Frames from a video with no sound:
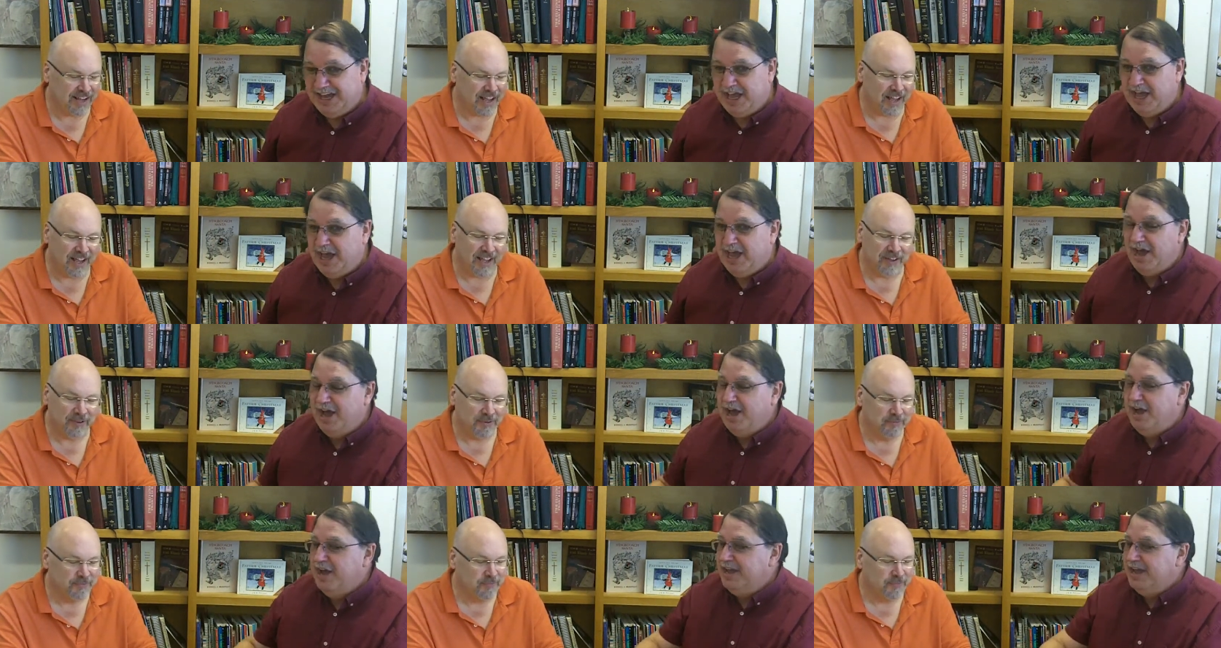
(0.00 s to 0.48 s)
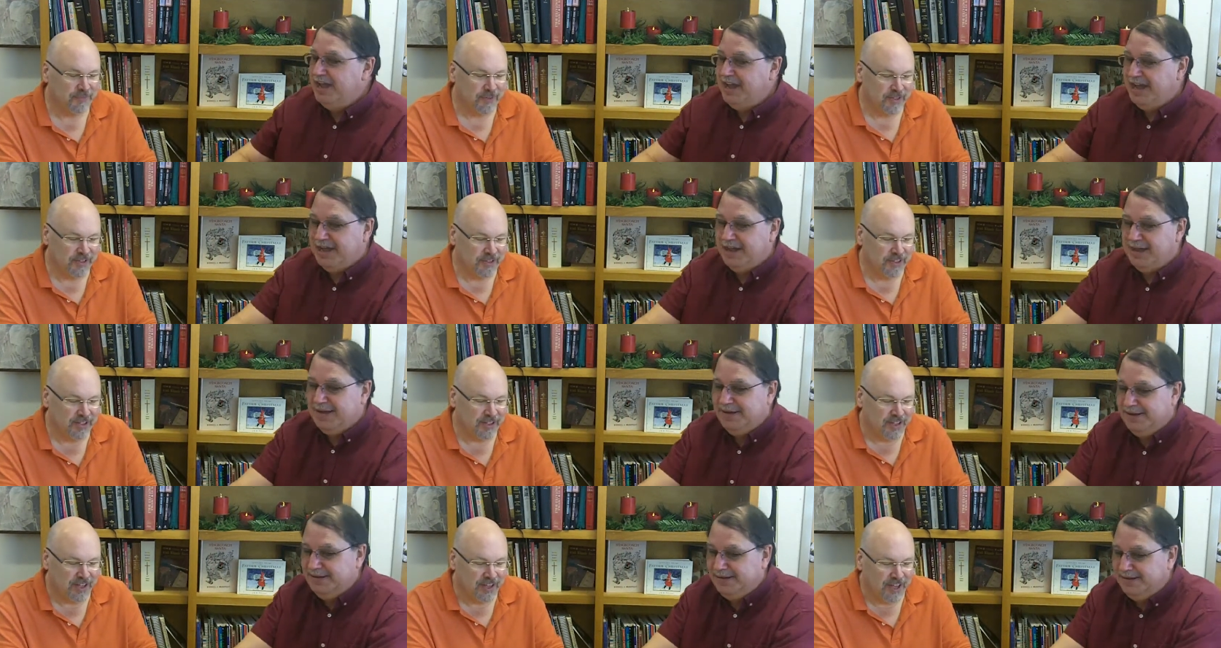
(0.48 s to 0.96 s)
Speaker 1: Yeah. Yeah.
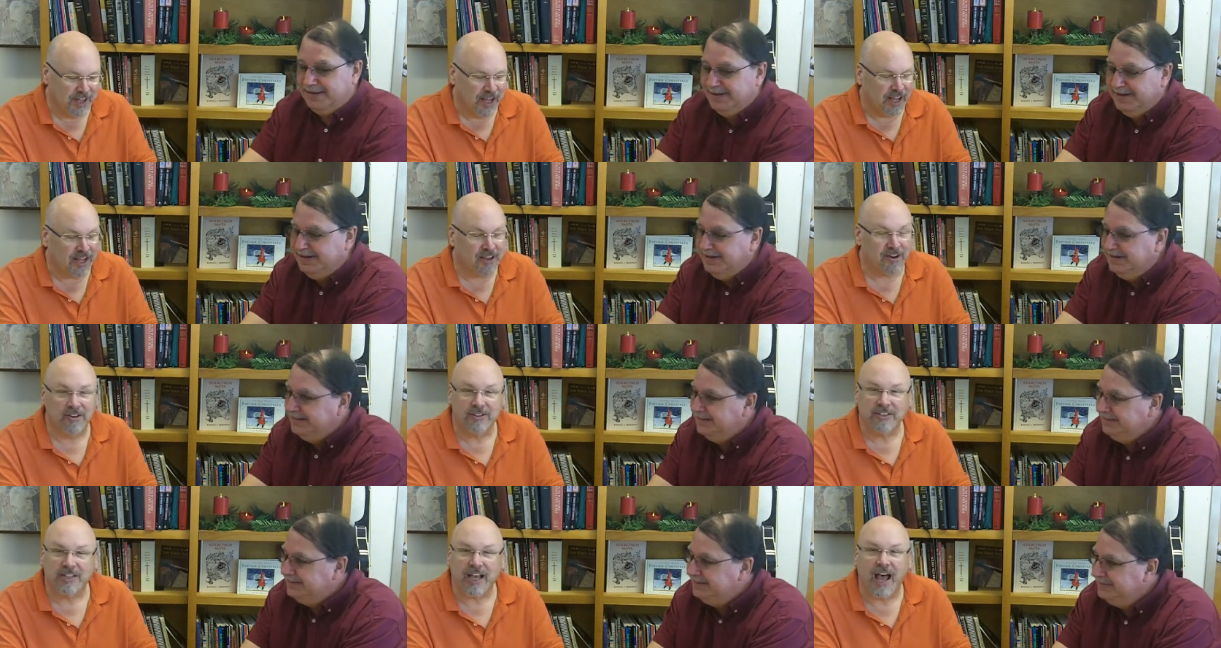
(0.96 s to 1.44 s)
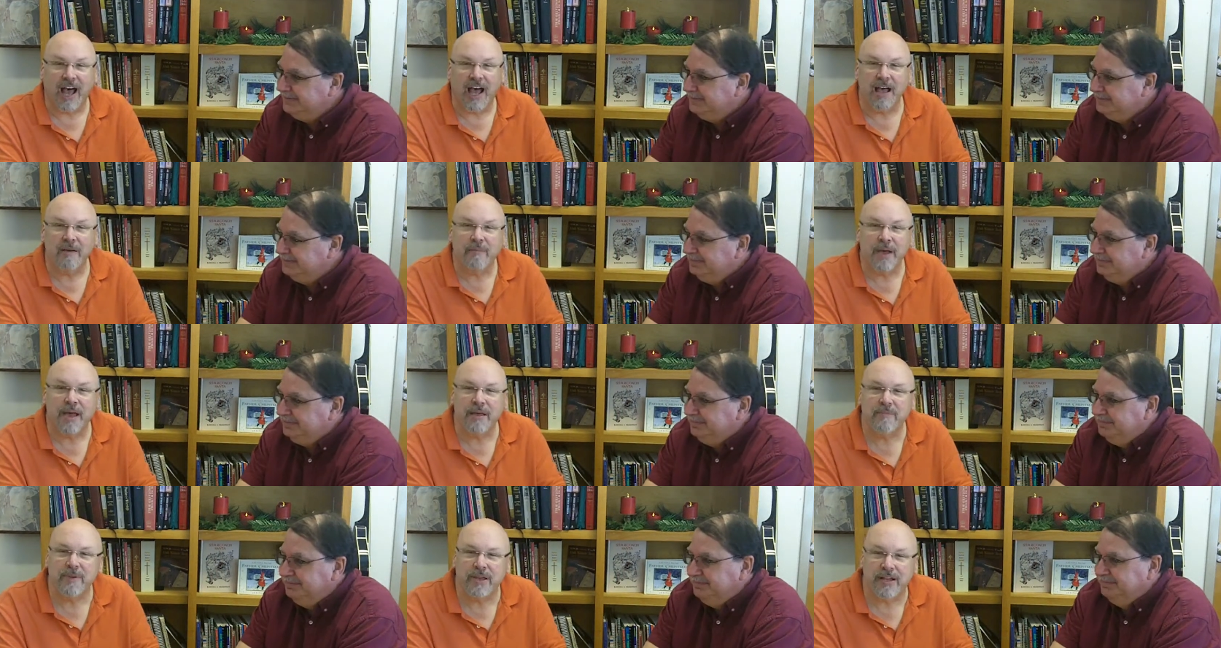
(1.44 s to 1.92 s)
Of course, I
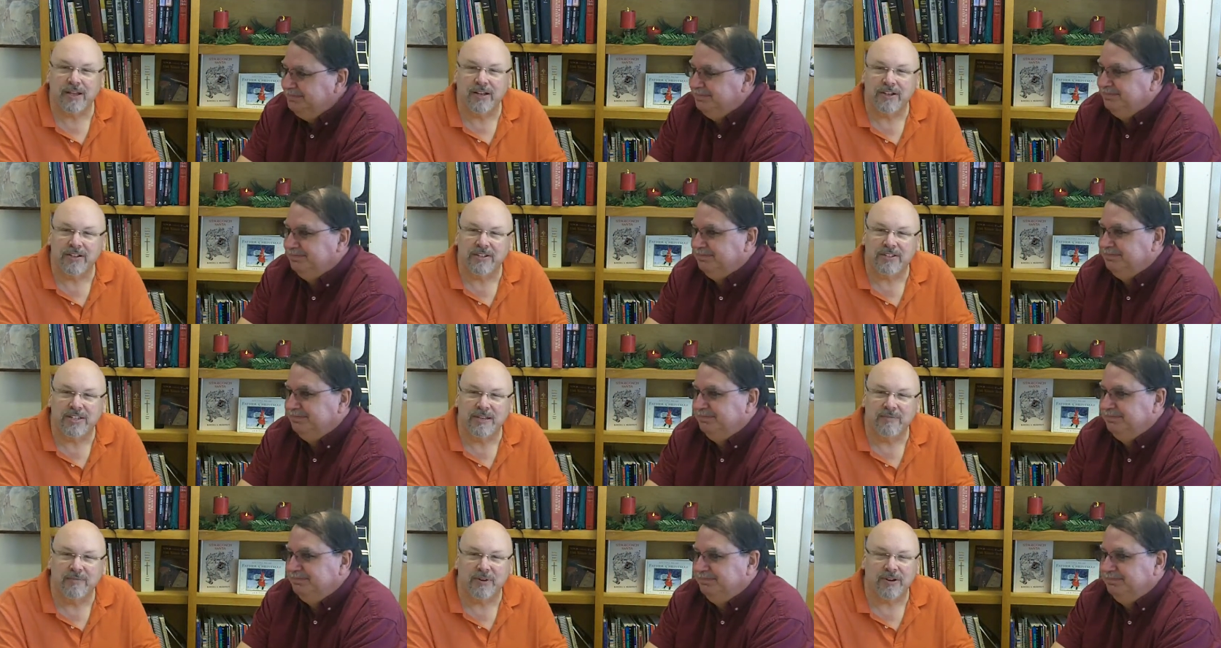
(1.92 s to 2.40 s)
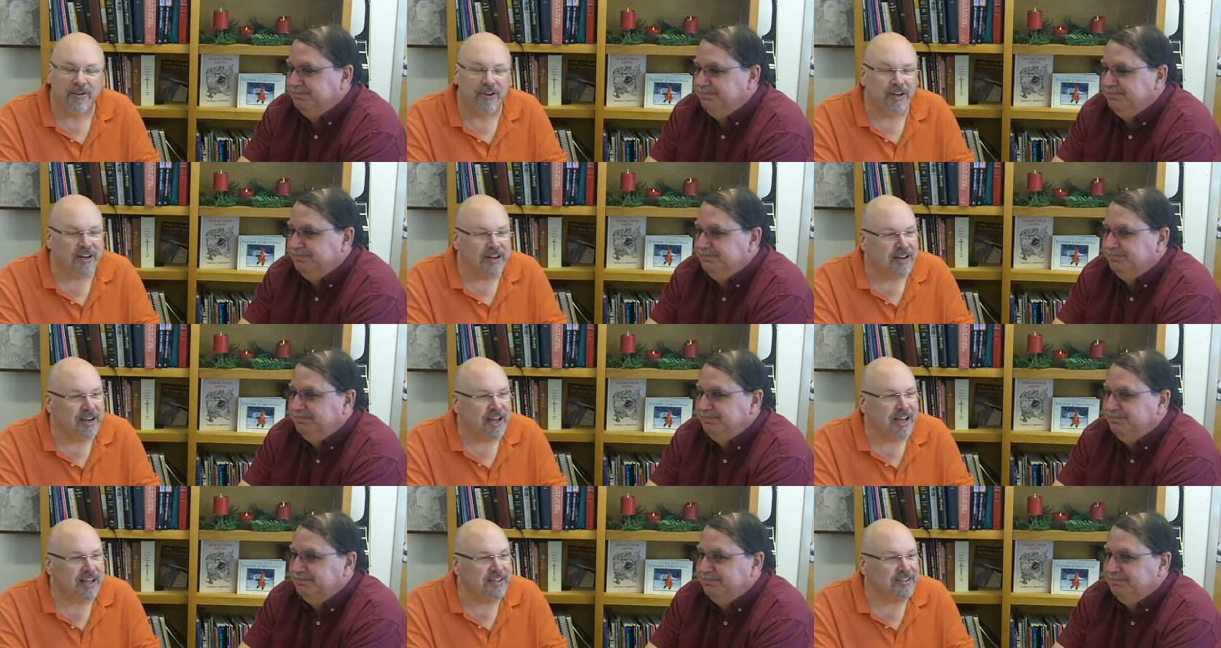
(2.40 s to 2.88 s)
might be a little timid going,
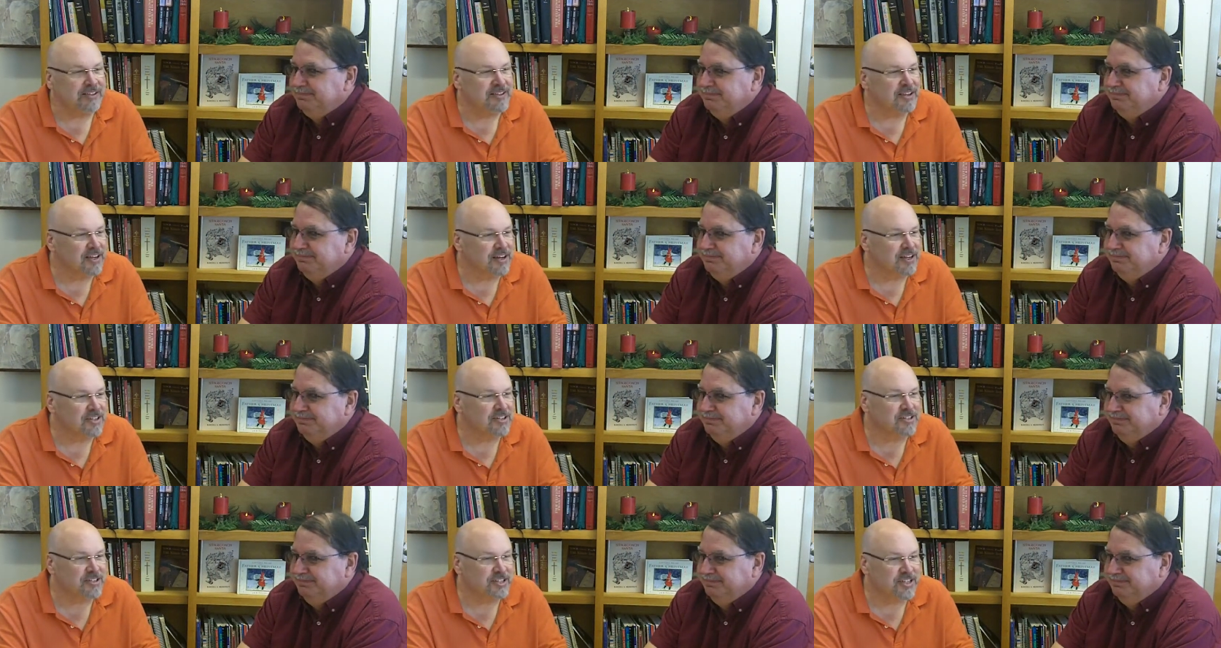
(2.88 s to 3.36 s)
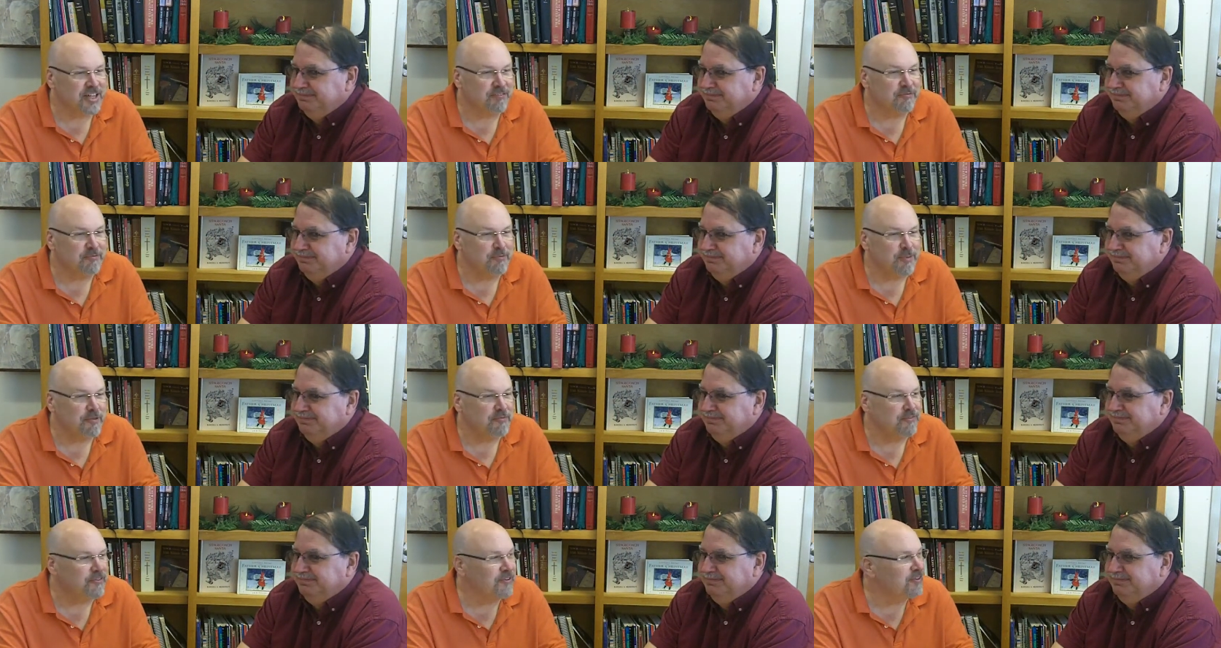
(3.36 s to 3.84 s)
is he going to stiff
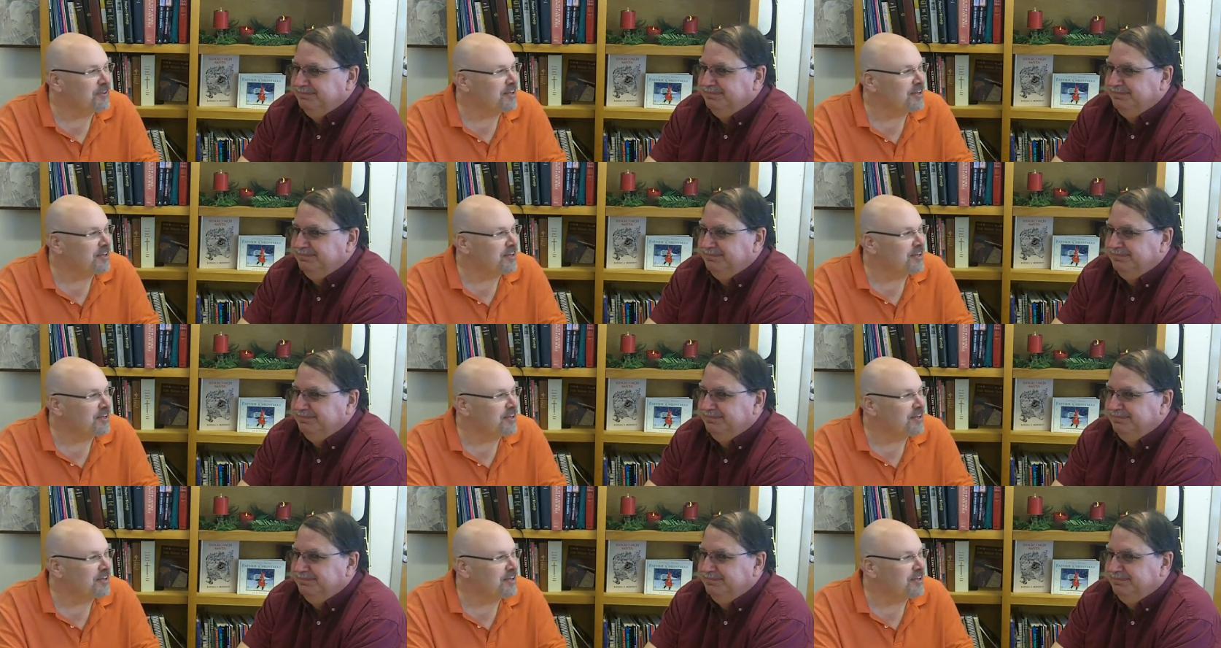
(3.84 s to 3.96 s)
me for